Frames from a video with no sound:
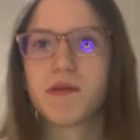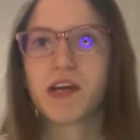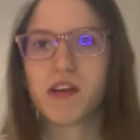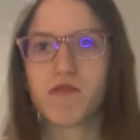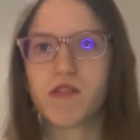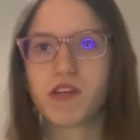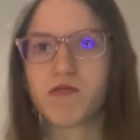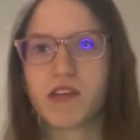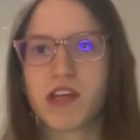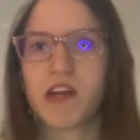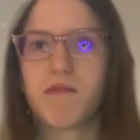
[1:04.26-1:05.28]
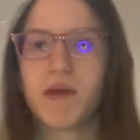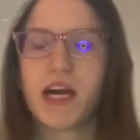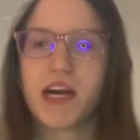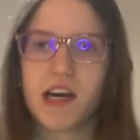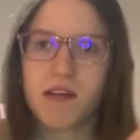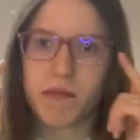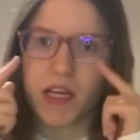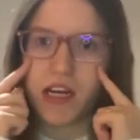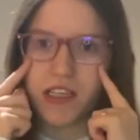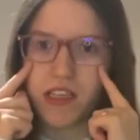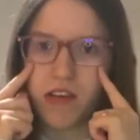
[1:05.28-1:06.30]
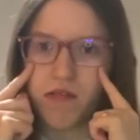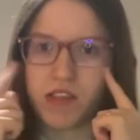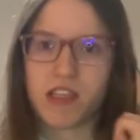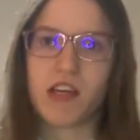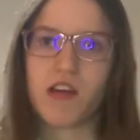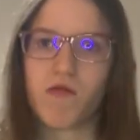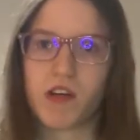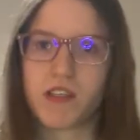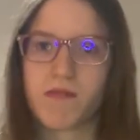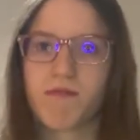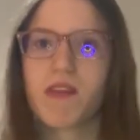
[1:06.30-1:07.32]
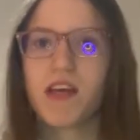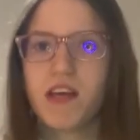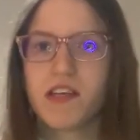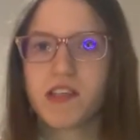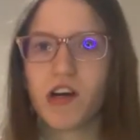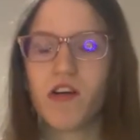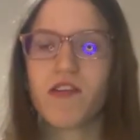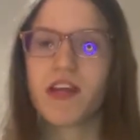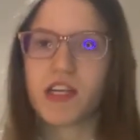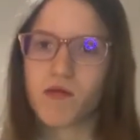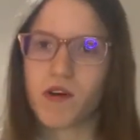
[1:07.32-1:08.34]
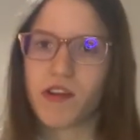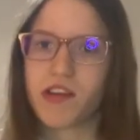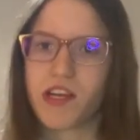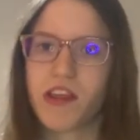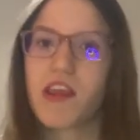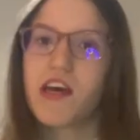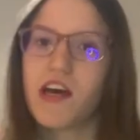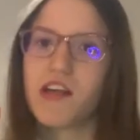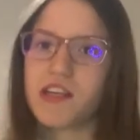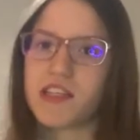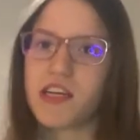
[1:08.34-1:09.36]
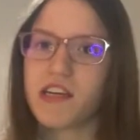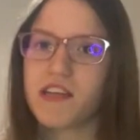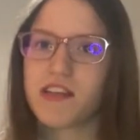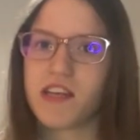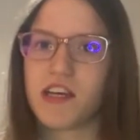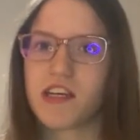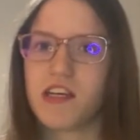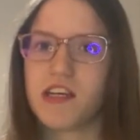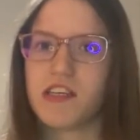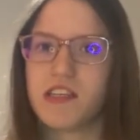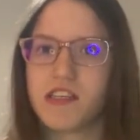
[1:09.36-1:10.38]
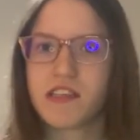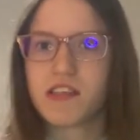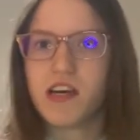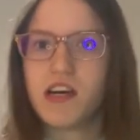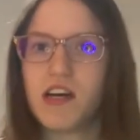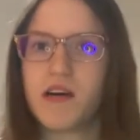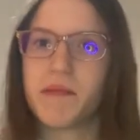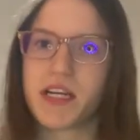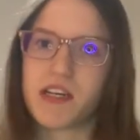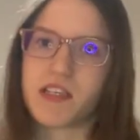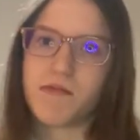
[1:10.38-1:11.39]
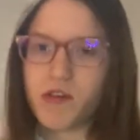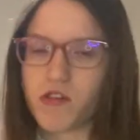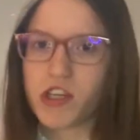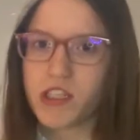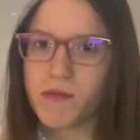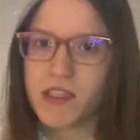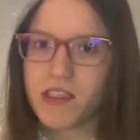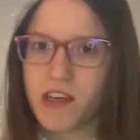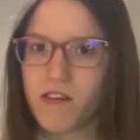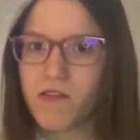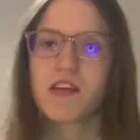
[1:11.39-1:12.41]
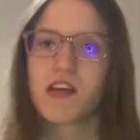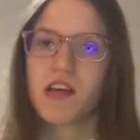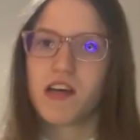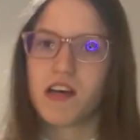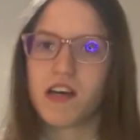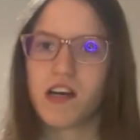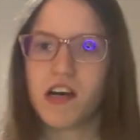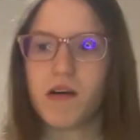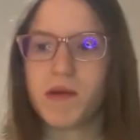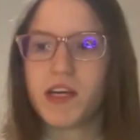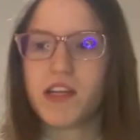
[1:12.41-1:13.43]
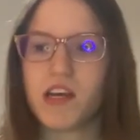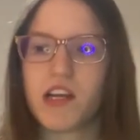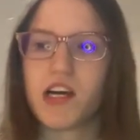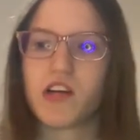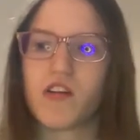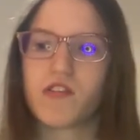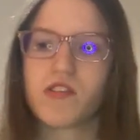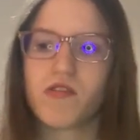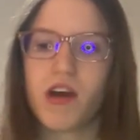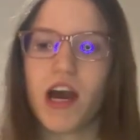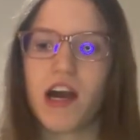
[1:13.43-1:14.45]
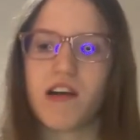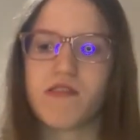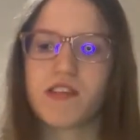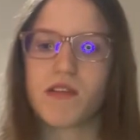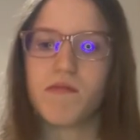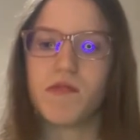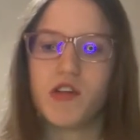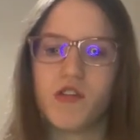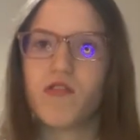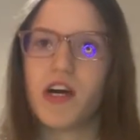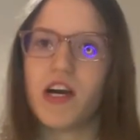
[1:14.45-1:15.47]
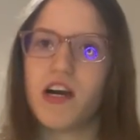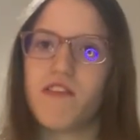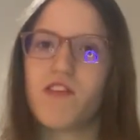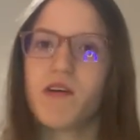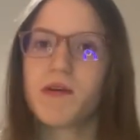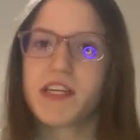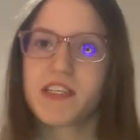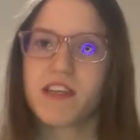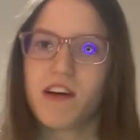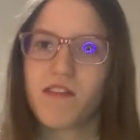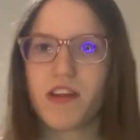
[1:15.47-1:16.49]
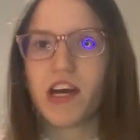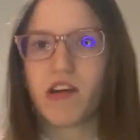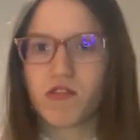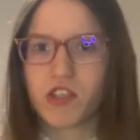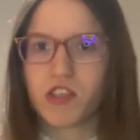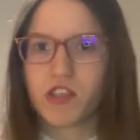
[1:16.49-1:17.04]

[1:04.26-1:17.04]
my other ones were getting bad and my eyesight was getting worse. So that's one thing. The second thing is um, I got some new Christmas stuff. Um, and then I also have some new uh, filming stuff that I will